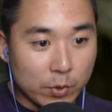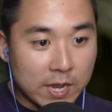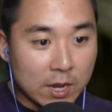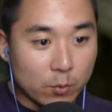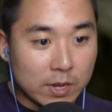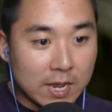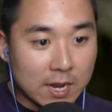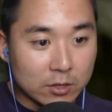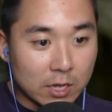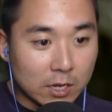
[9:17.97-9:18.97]
We
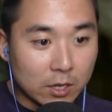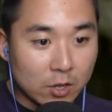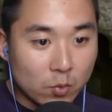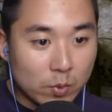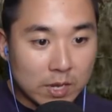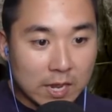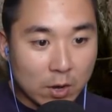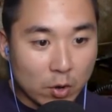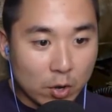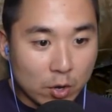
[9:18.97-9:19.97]

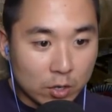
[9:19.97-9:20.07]
can't